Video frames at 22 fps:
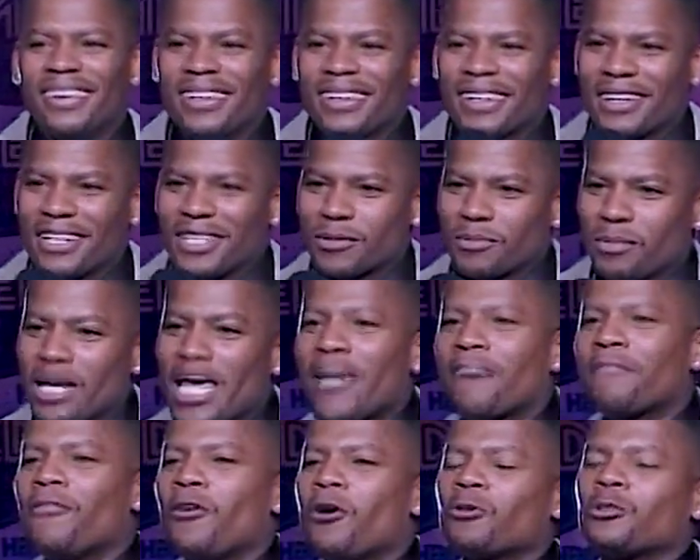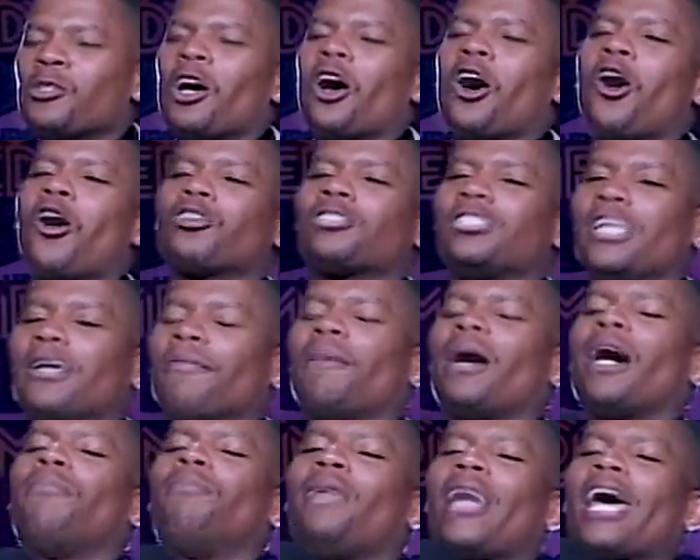Because black folk dogs live
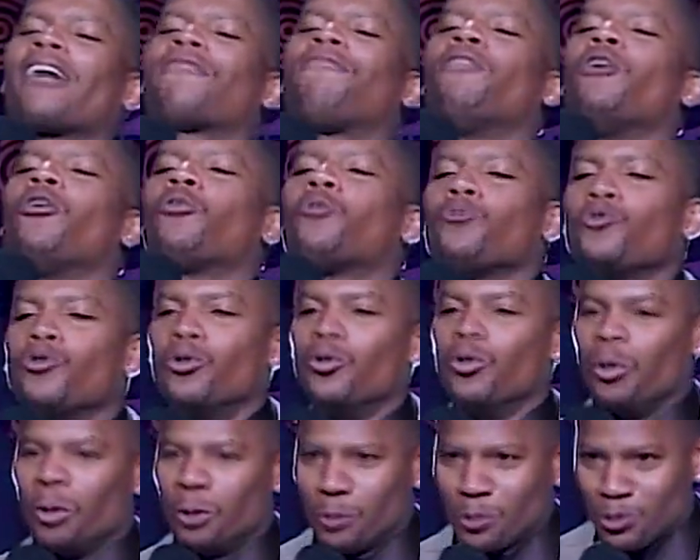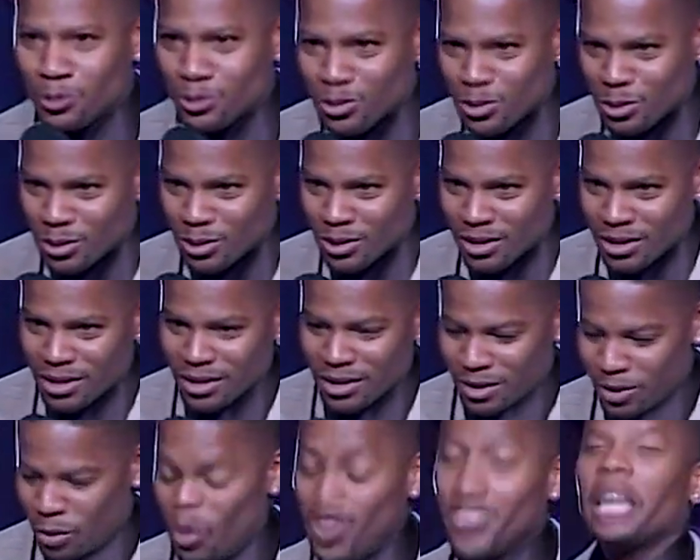by black folk rules.
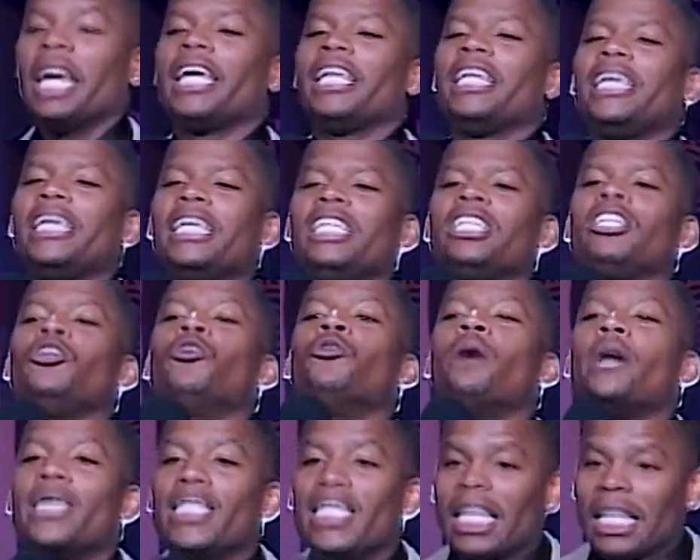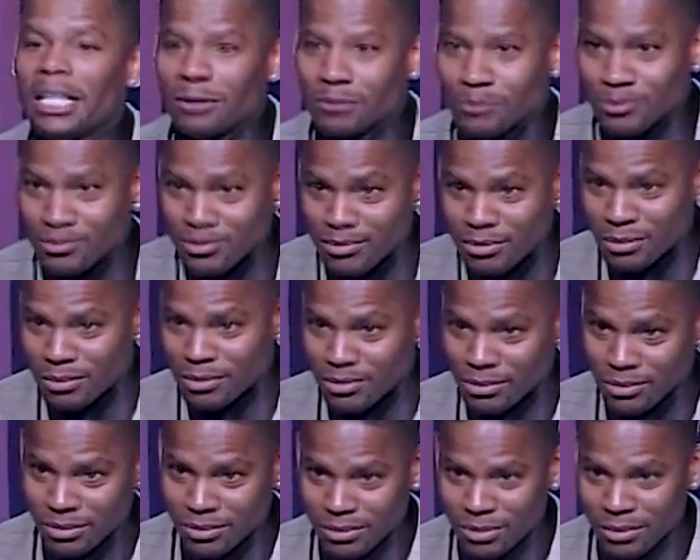We ain't eating, you ain't eating.
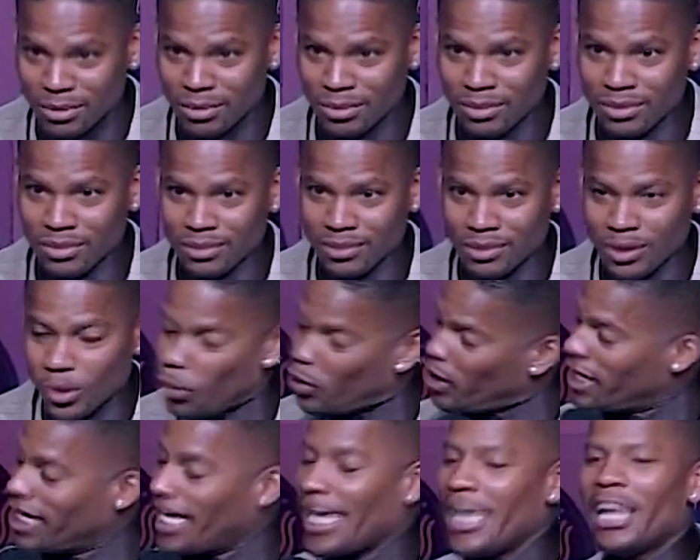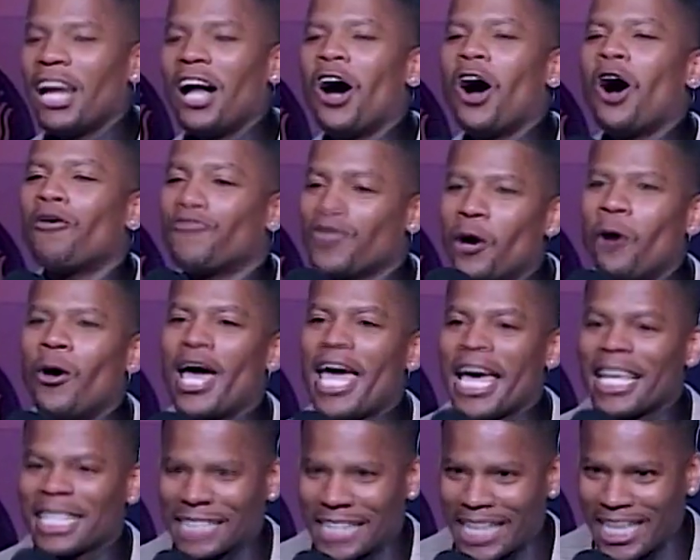We laid off, your
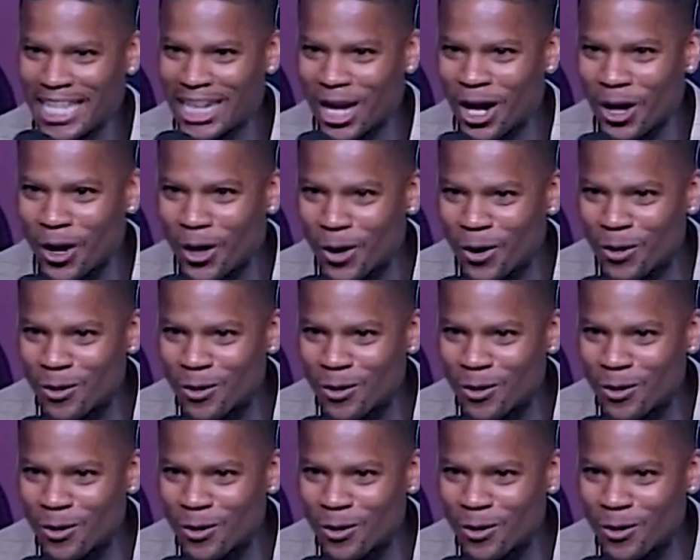ass laid off.